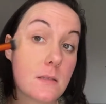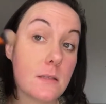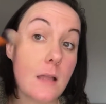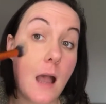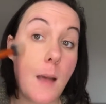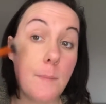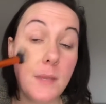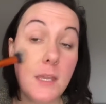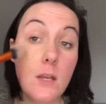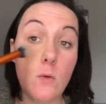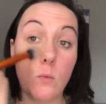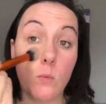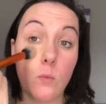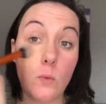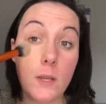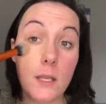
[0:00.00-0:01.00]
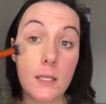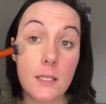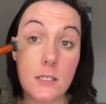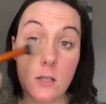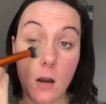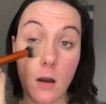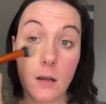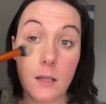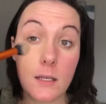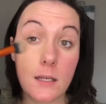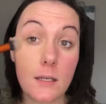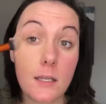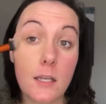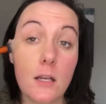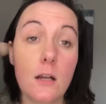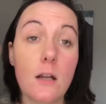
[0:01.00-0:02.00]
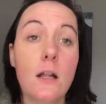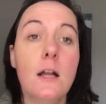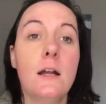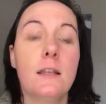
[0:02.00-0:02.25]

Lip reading: Now I'm being really targeted here.